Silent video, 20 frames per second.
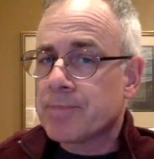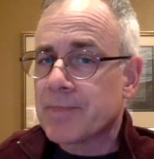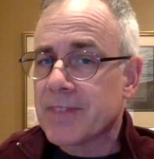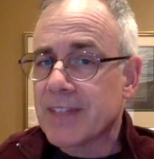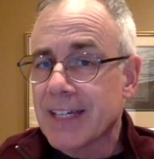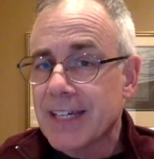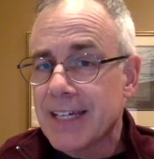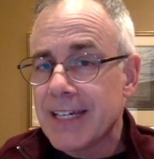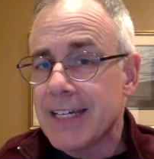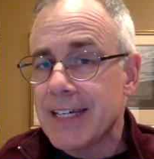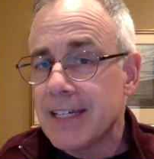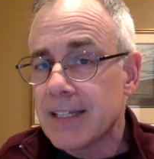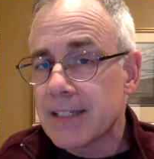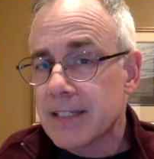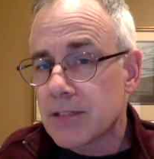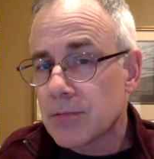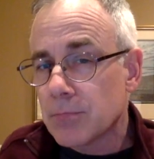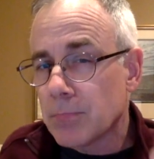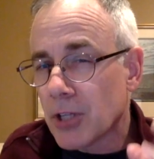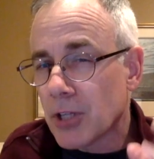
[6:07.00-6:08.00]
The key
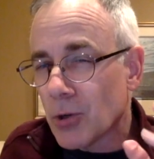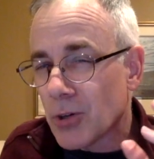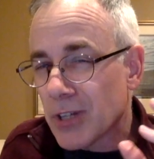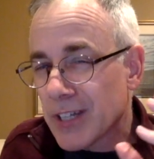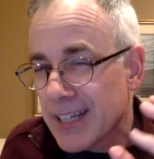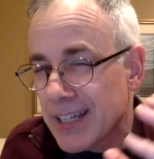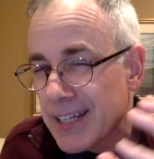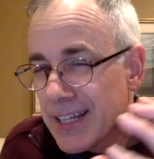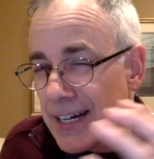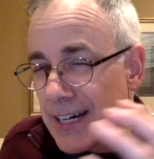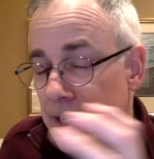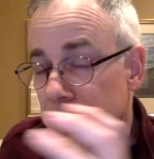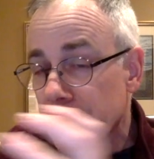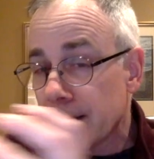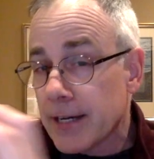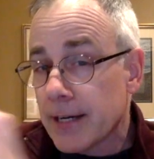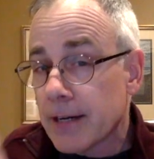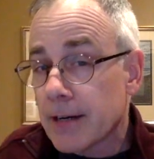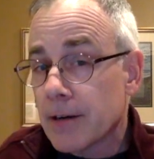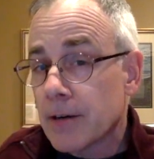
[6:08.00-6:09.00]
is to blow a lot of
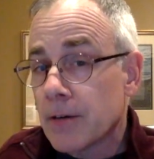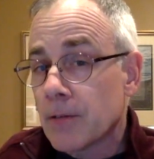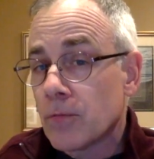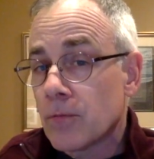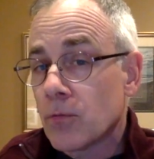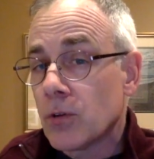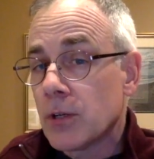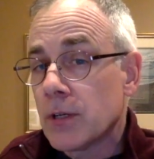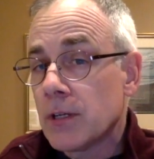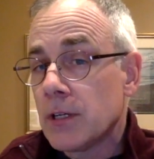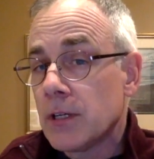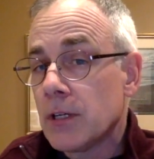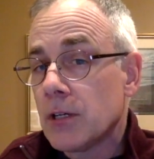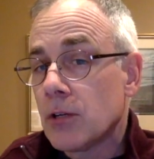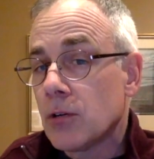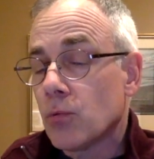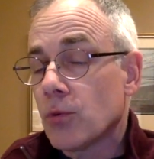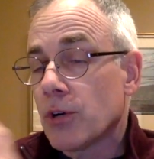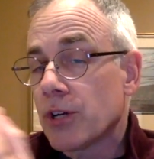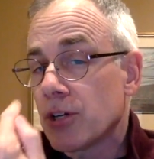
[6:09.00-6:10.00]
air
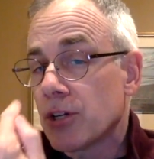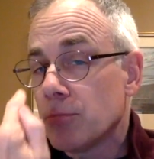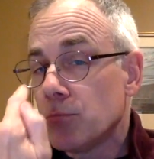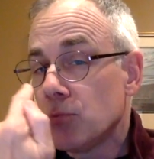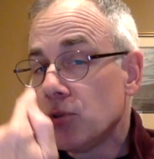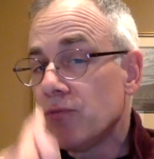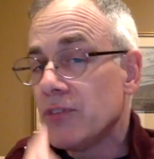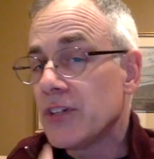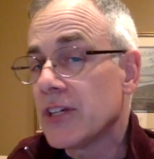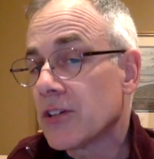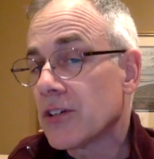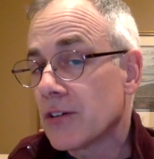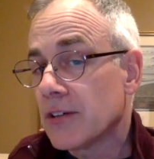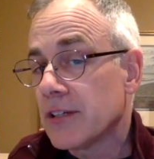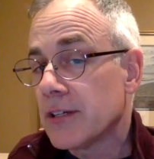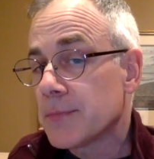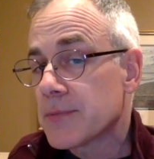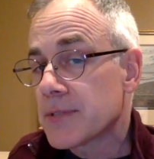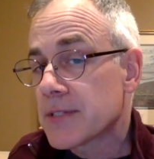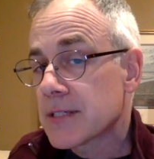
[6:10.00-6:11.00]
while you're moving your
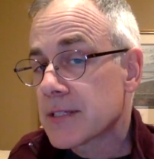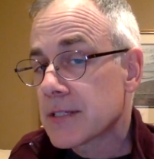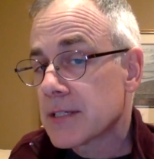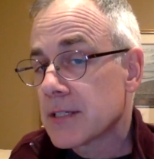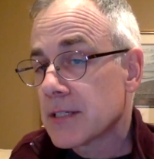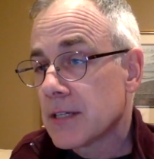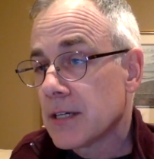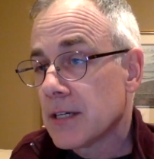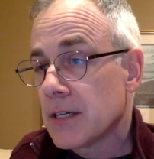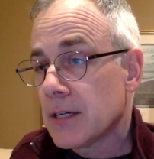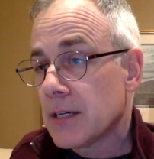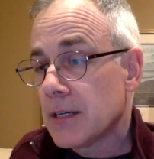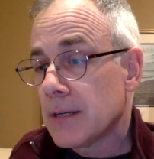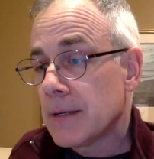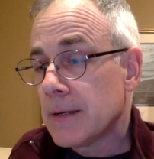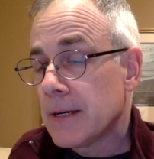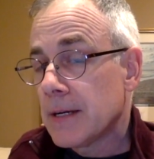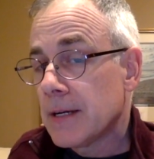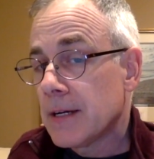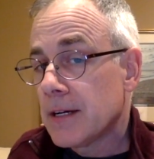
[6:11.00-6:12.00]
lips,
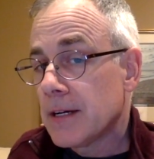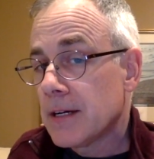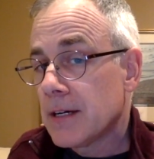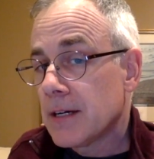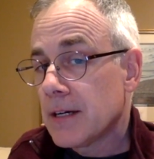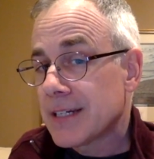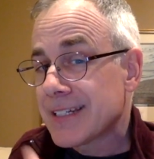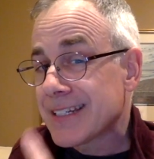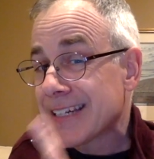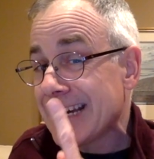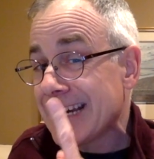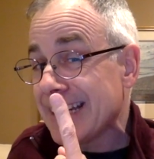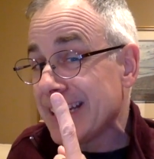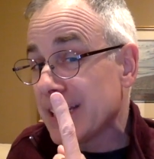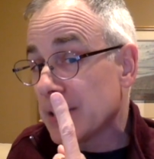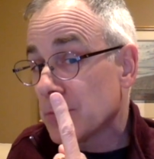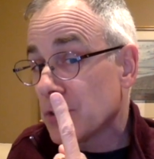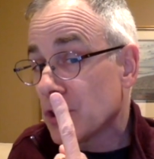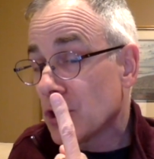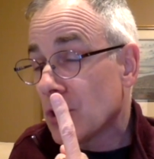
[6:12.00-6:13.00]

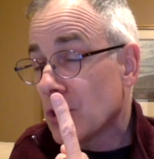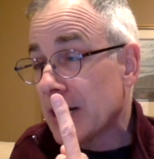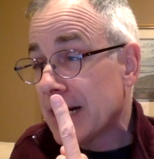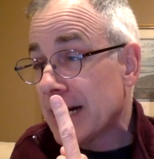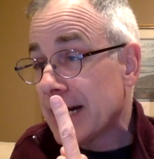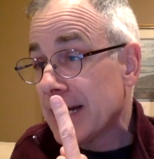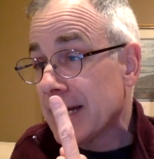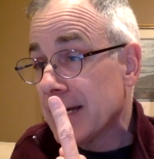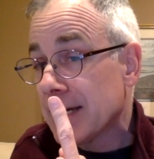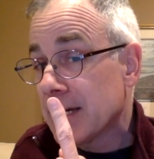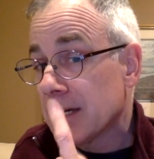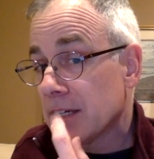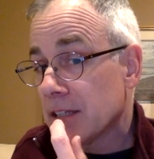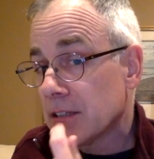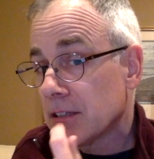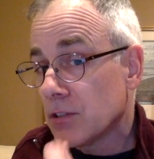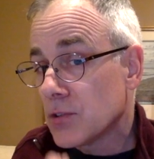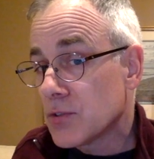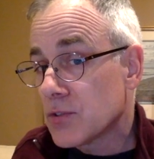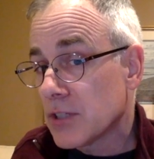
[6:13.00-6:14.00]
tightening them to go high,
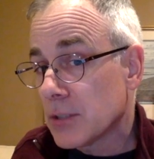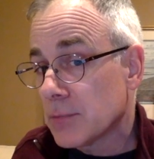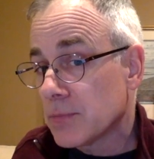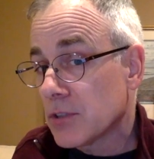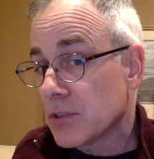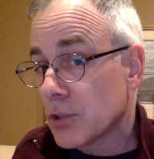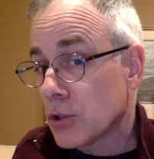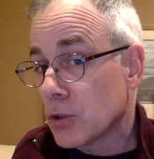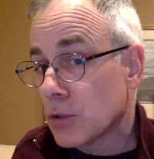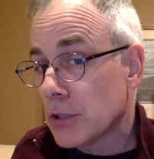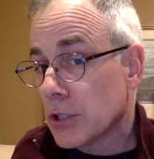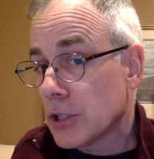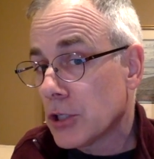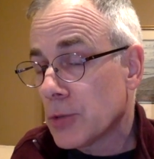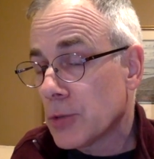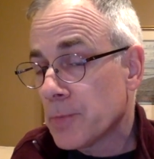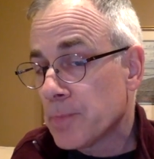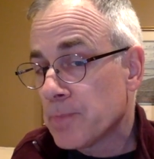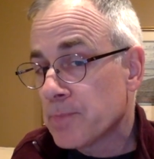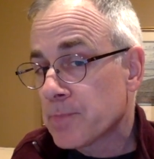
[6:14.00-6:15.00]
loosening them to go
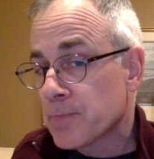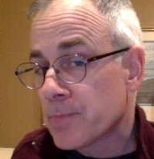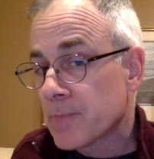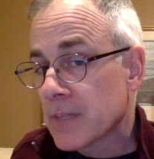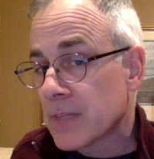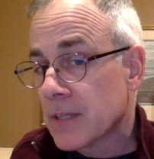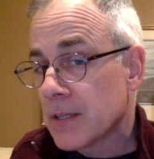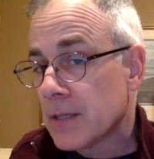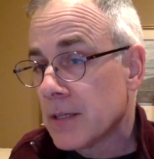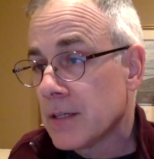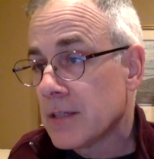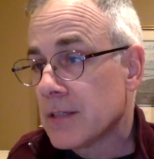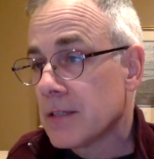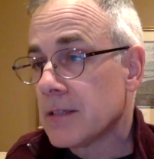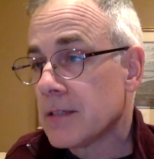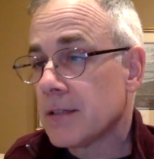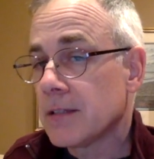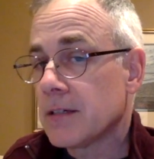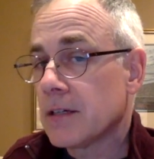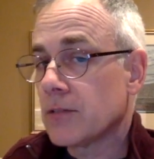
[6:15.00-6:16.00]
low.
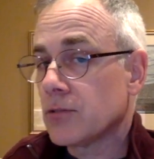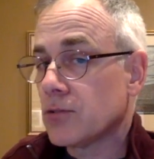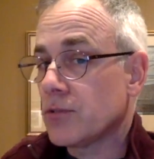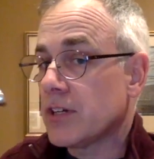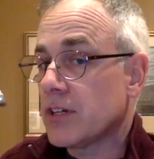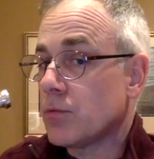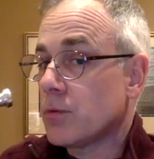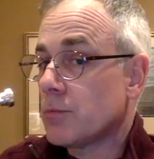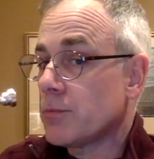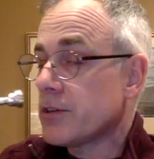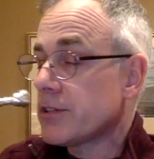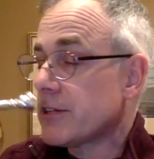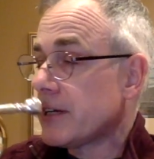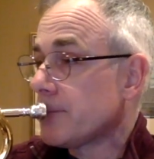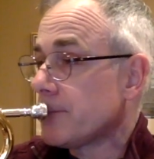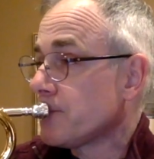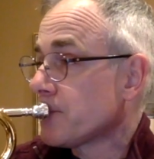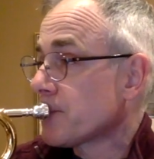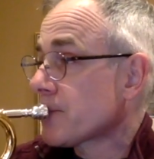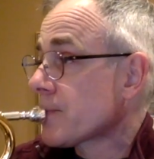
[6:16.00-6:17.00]
Do that one more
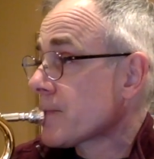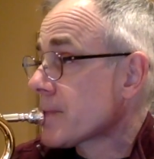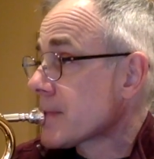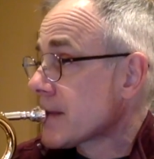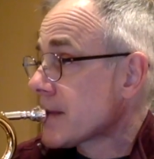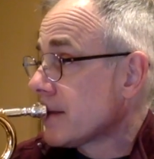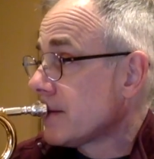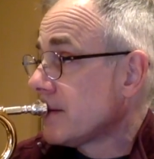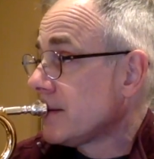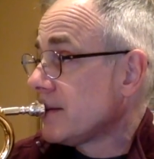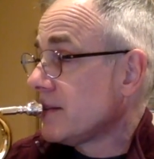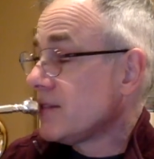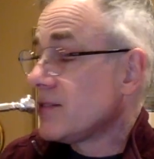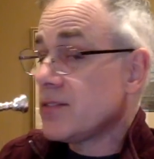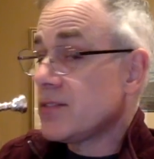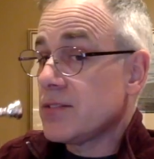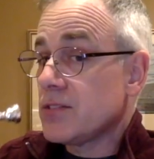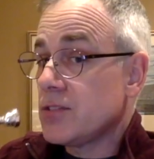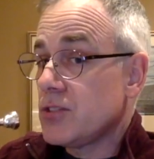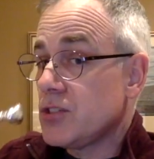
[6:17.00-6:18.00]
time.
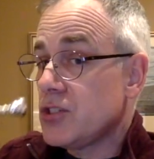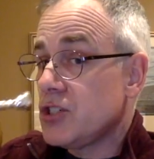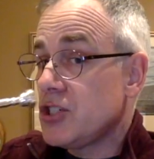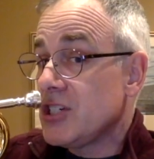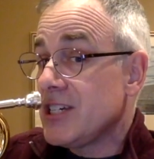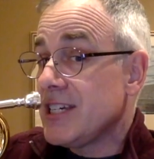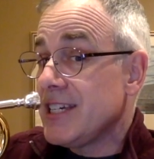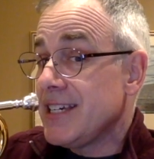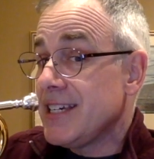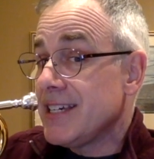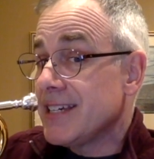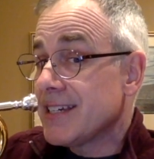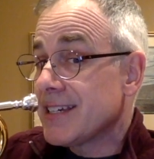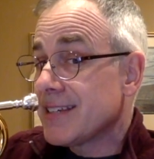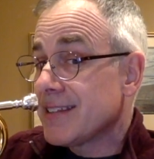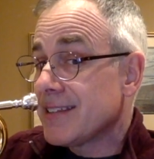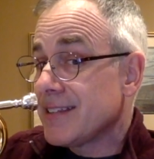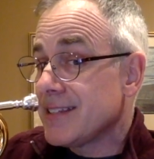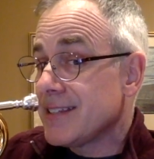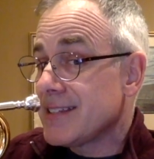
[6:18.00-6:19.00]
This is G,
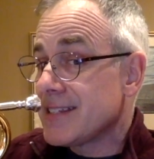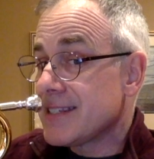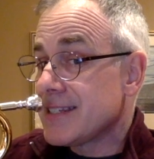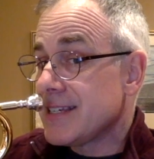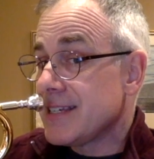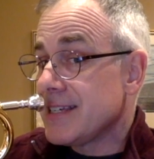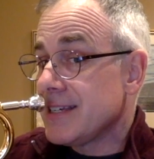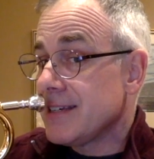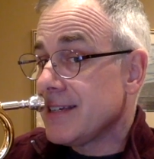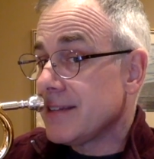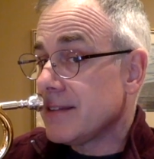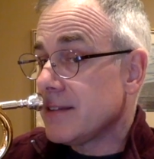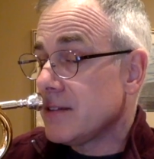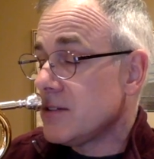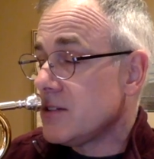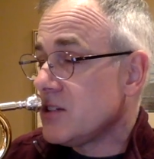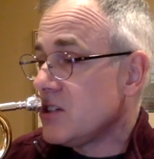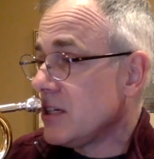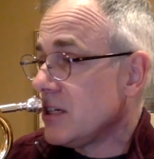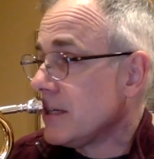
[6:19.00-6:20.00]
then C, then
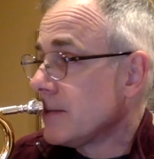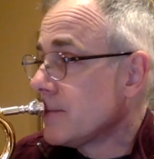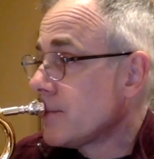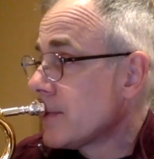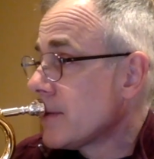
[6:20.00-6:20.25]
G.